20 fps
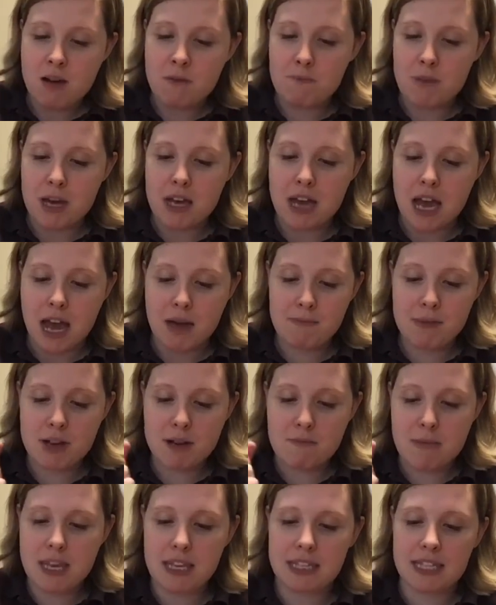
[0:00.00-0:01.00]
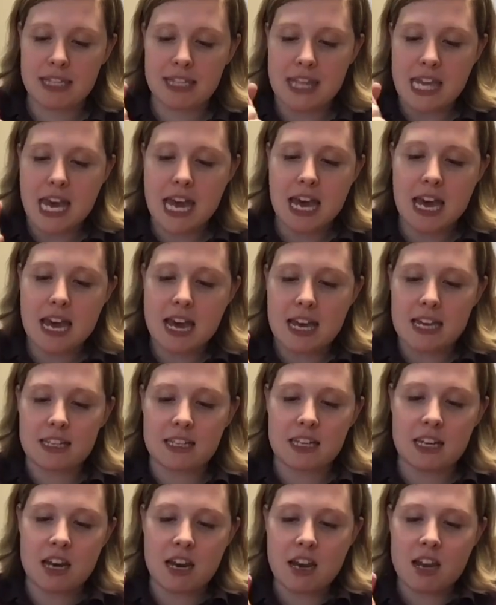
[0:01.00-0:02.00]
But I'm gonna mix
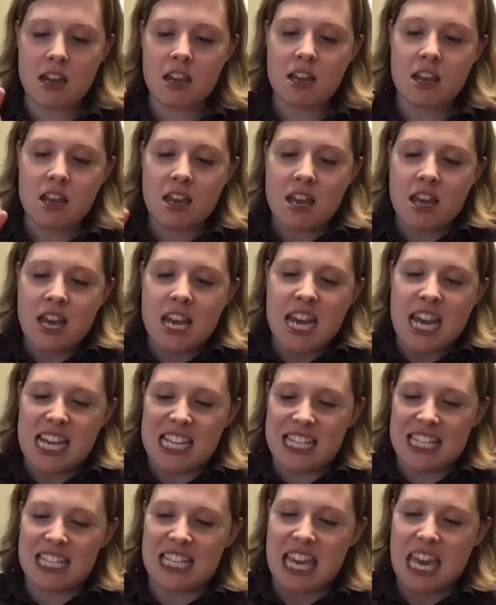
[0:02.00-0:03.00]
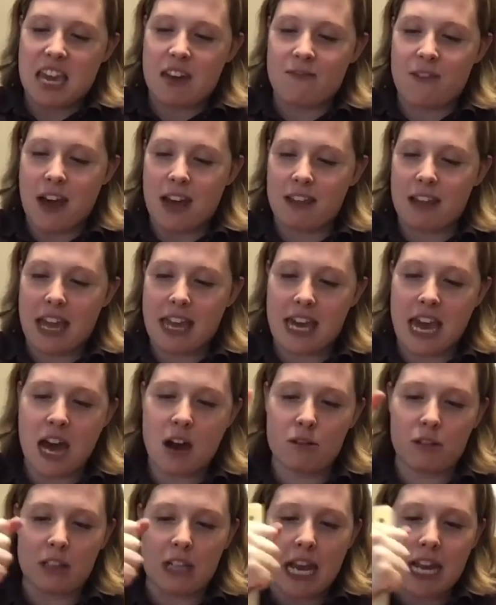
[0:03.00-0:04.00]
that and see if I like
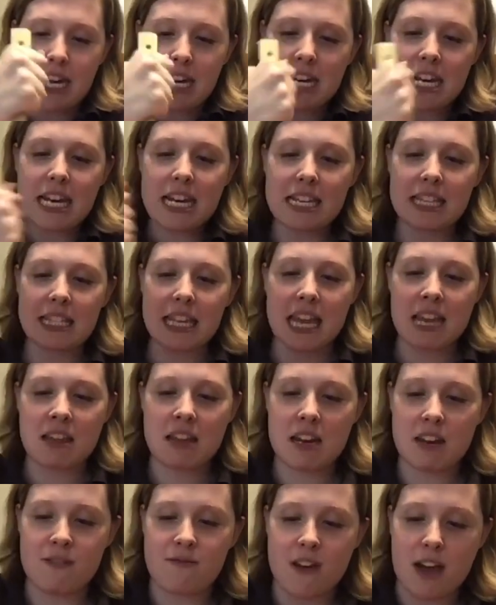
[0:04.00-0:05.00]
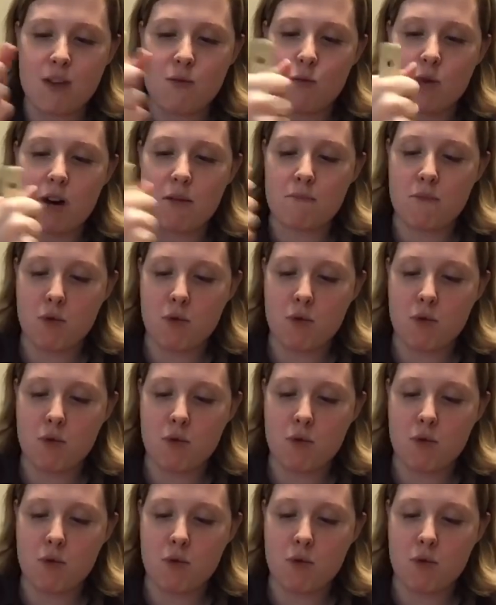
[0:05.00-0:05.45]
how light it is. And then if I want